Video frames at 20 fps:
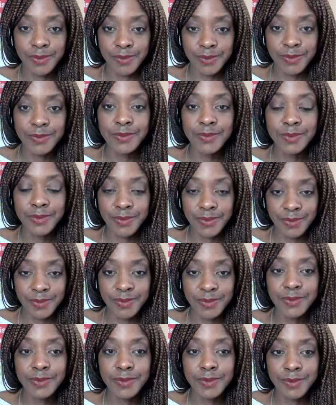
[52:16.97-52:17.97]

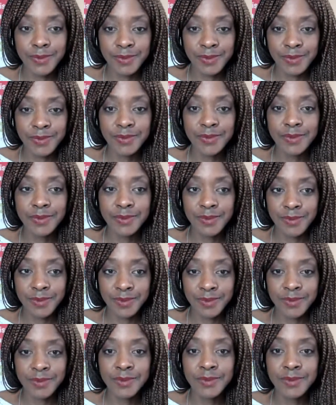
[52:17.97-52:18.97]

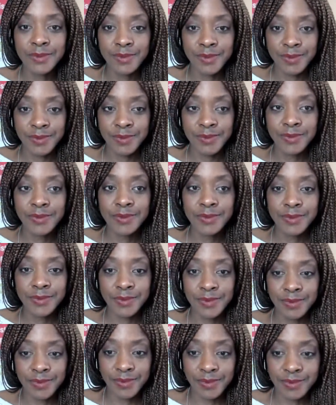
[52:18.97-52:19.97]

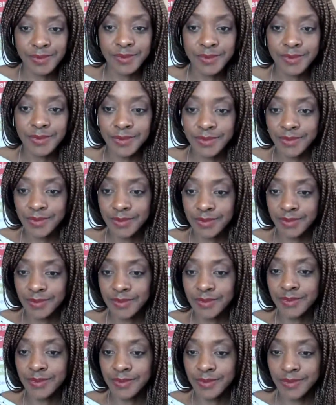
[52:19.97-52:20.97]

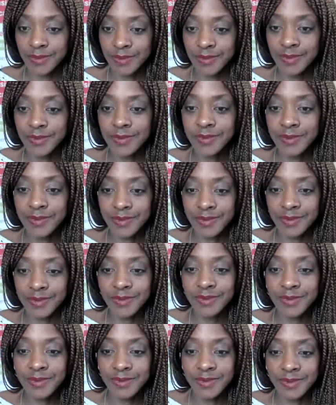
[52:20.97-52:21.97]

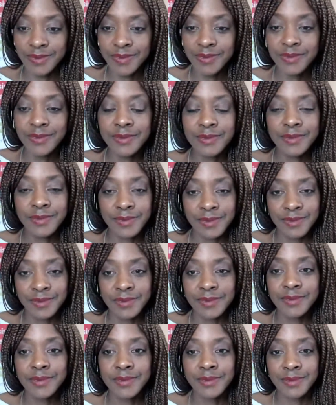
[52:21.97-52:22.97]

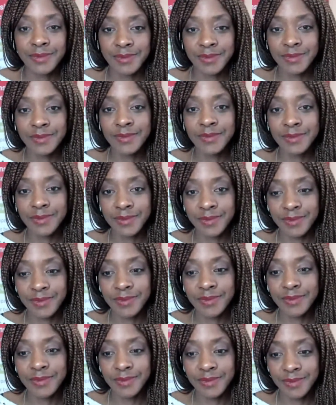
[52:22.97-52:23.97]

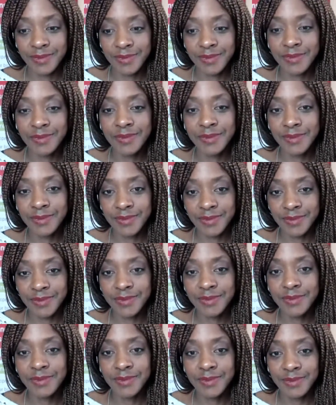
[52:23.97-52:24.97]
No words are spoken by the person on screen.